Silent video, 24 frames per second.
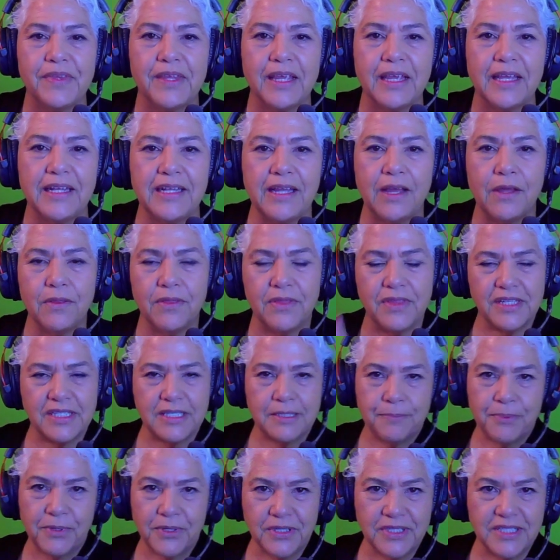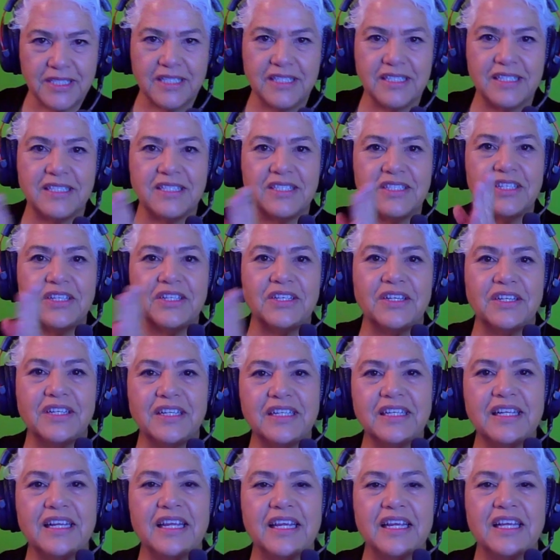And now this person's turn.
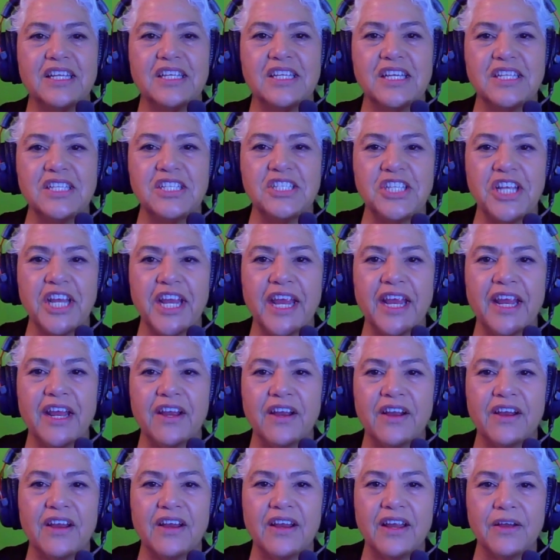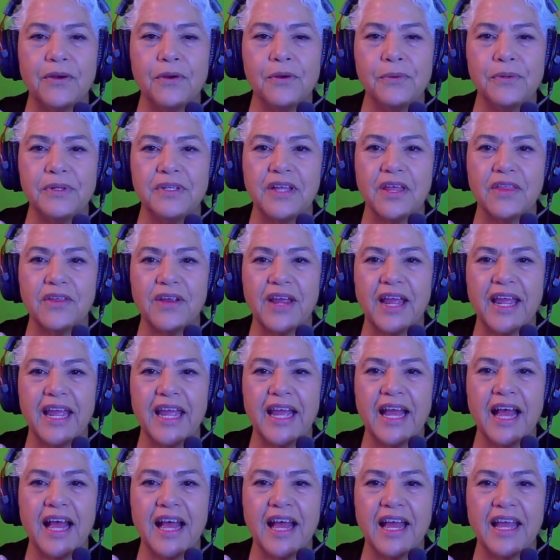Chair. Oh, another
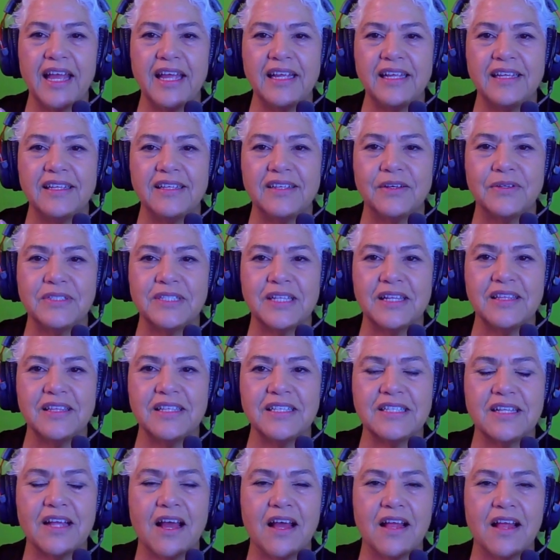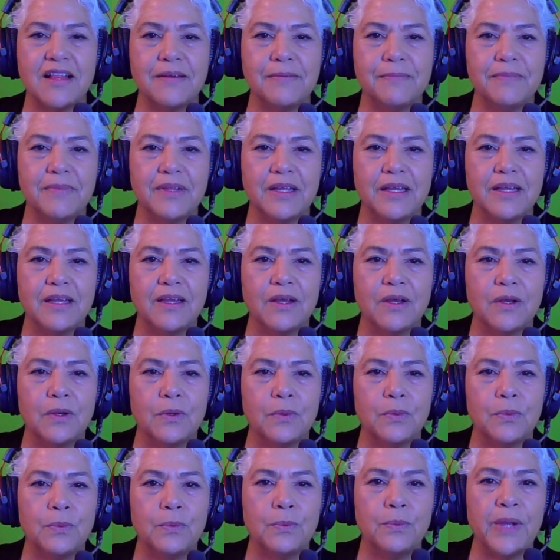AI goes on this column.
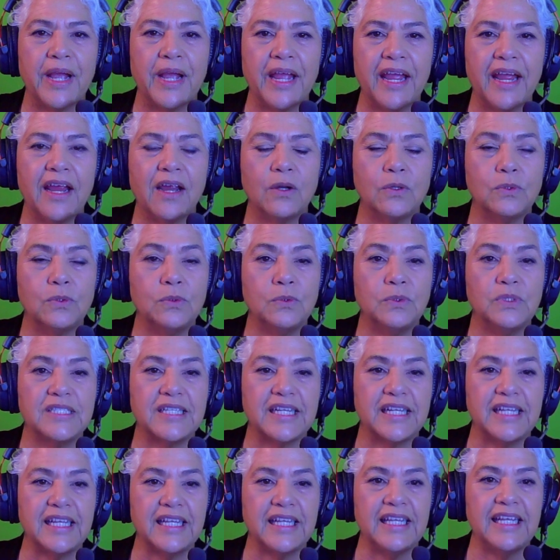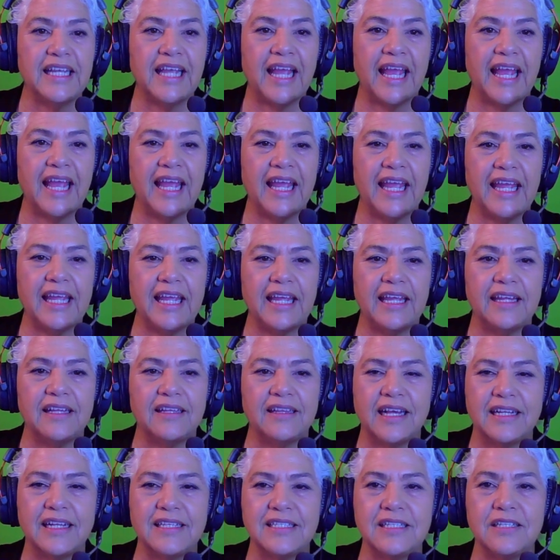Where? Ooh, it's a EA.
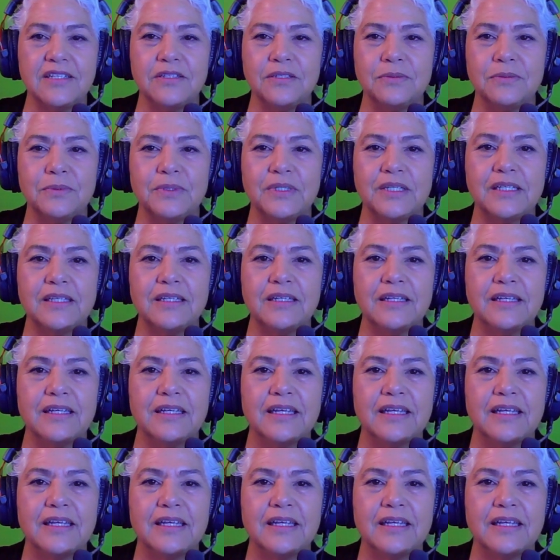That's a new one.